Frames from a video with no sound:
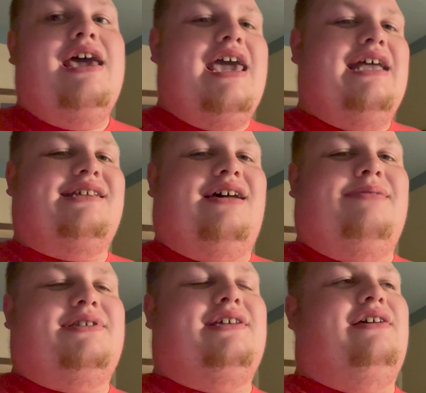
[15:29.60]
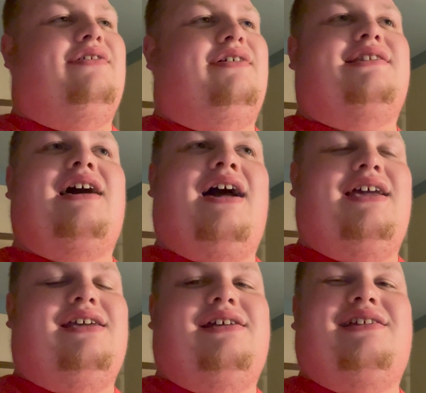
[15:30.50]
It's upscale, it's
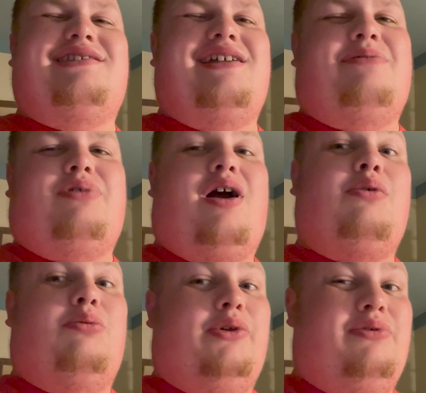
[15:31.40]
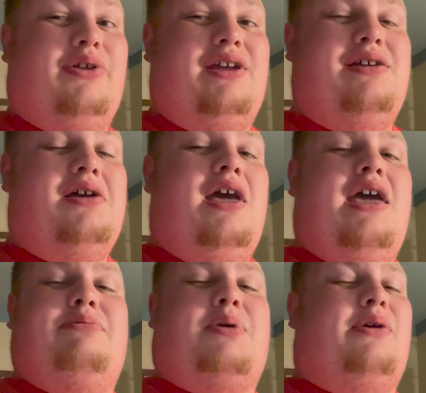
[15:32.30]
high-end, it's not probably really,
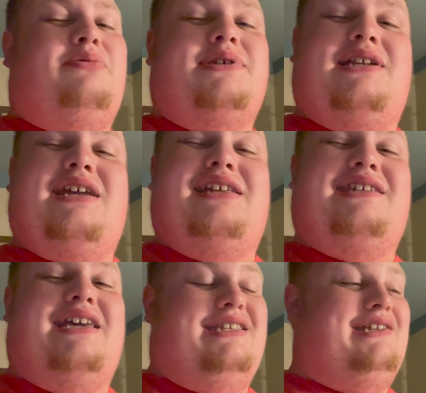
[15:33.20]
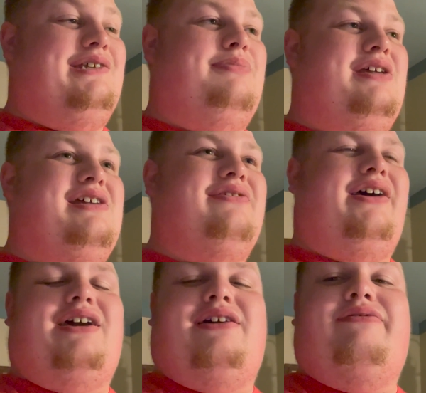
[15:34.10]
it probably wasn't intended to be
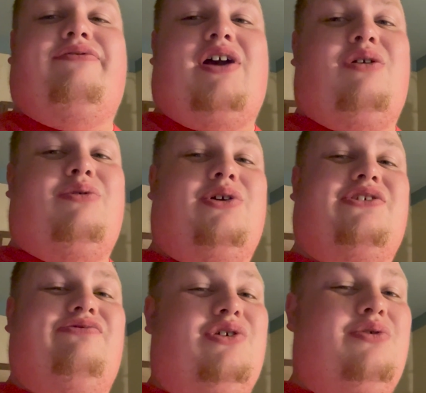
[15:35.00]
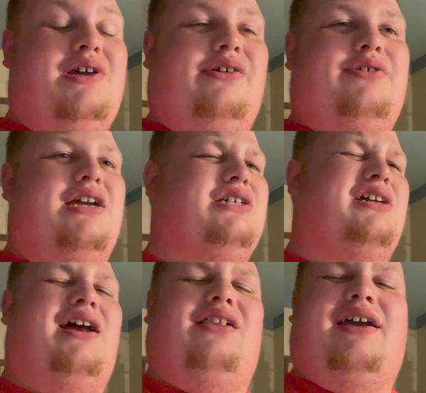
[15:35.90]
like a fireworks viewing location,
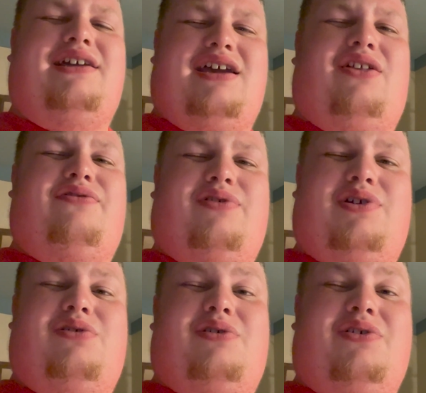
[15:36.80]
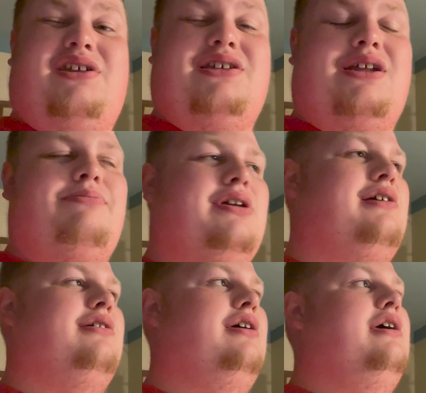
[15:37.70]
kind of like California Grill ended up
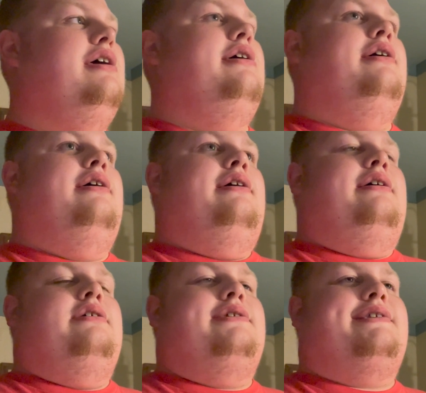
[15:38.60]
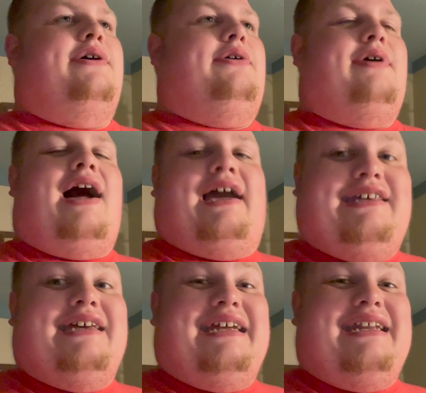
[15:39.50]
being. So I
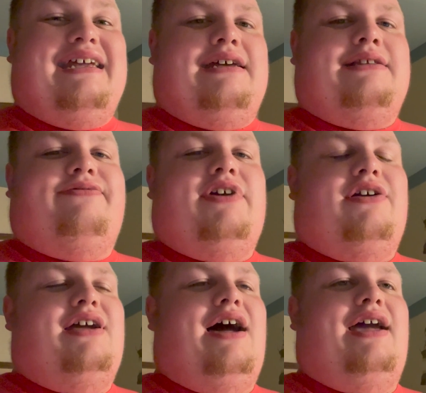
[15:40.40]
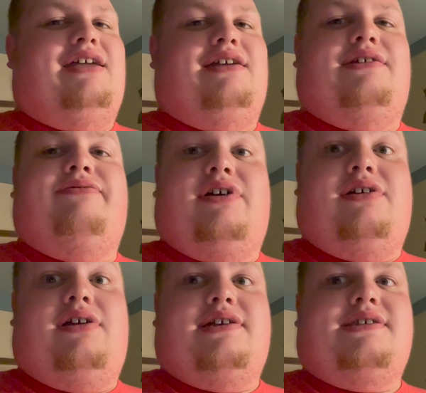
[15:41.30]
get it. It's very high-end and very
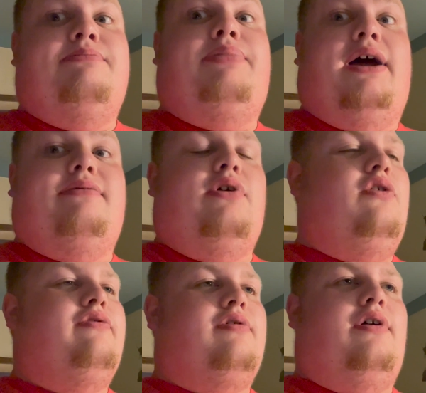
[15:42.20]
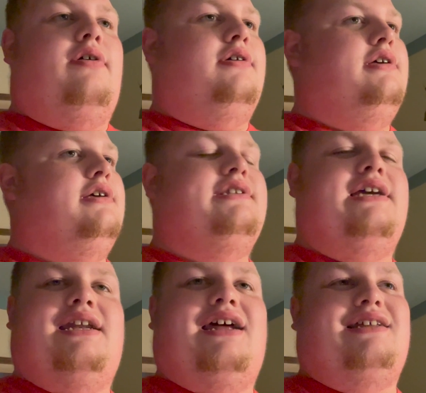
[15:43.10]
nice. But overall,
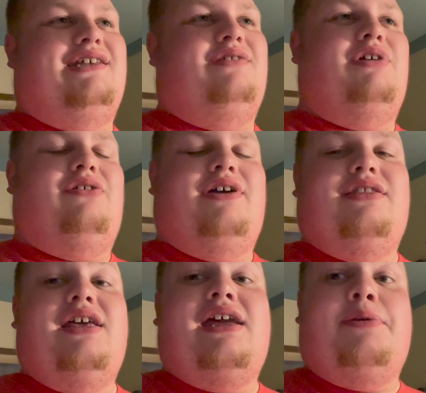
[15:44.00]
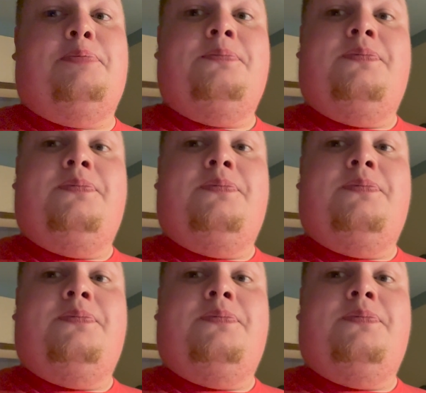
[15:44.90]
10 out of 10 meal. And then